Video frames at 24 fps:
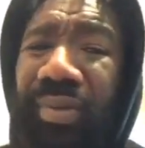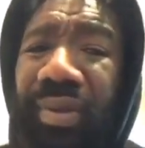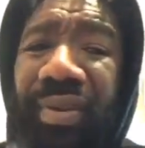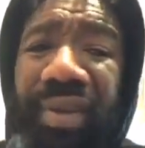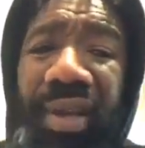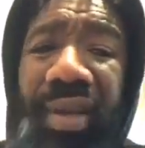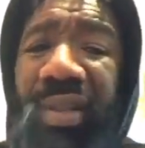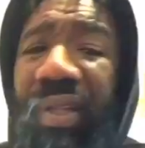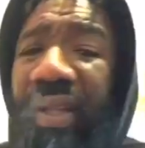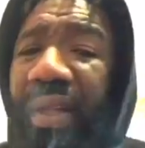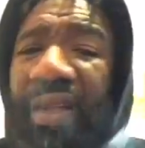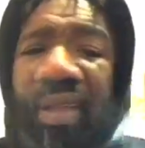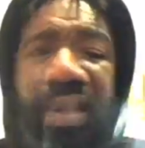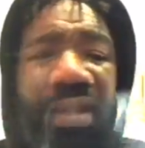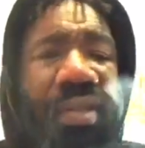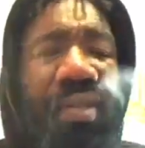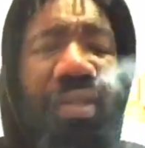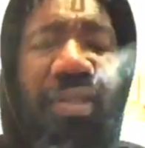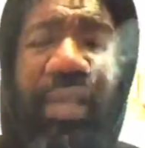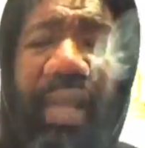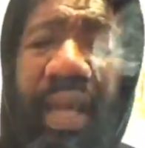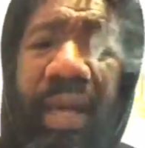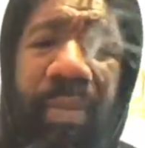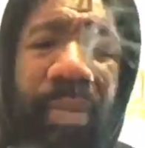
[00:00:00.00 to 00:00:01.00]
You know,
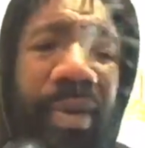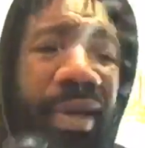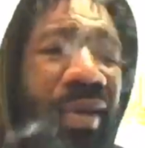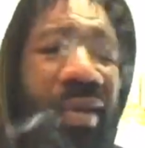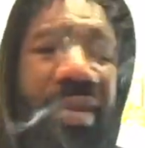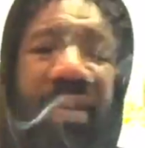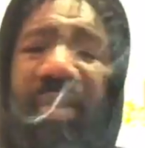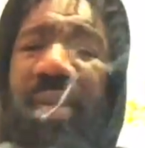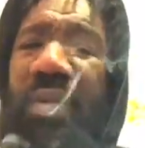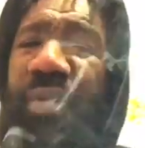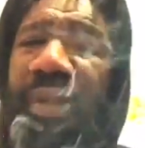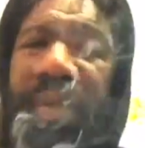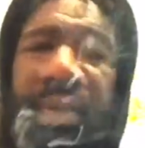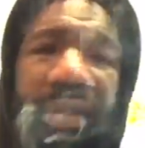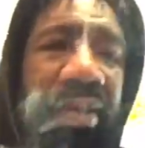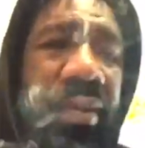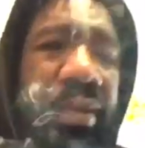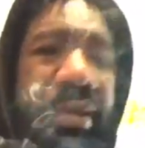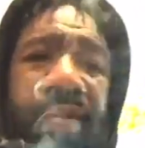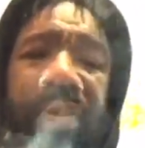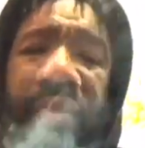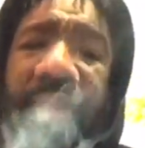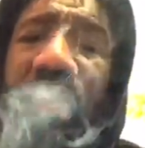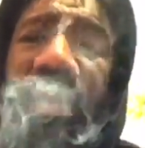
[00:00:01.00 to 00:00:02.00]
it's like my,
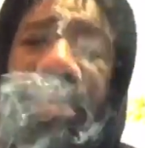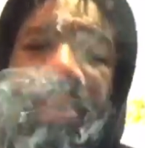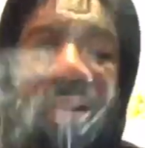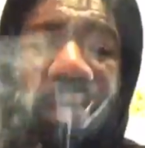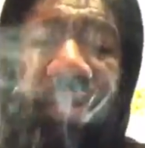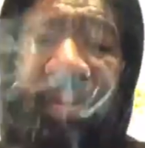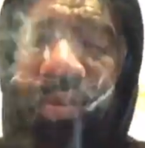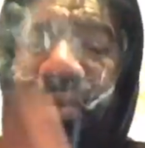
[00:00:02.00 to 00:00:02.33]
you know.